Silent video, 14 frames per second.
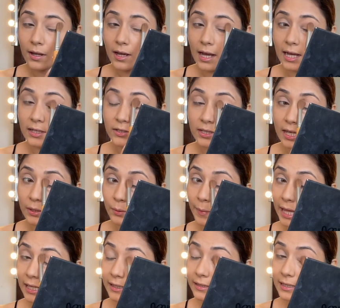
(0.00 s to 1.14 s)
eyeshadow
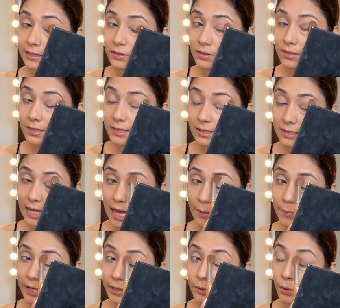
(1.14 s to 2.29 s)
palette and just dab
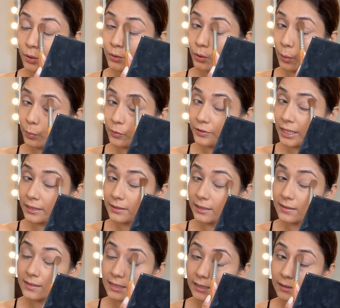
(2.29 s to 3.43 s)
it on top of that
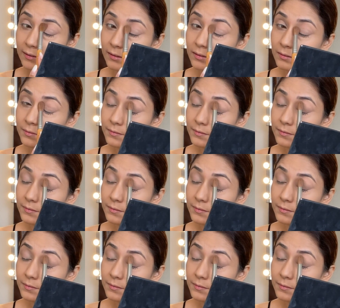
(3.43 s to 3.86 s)
concealer.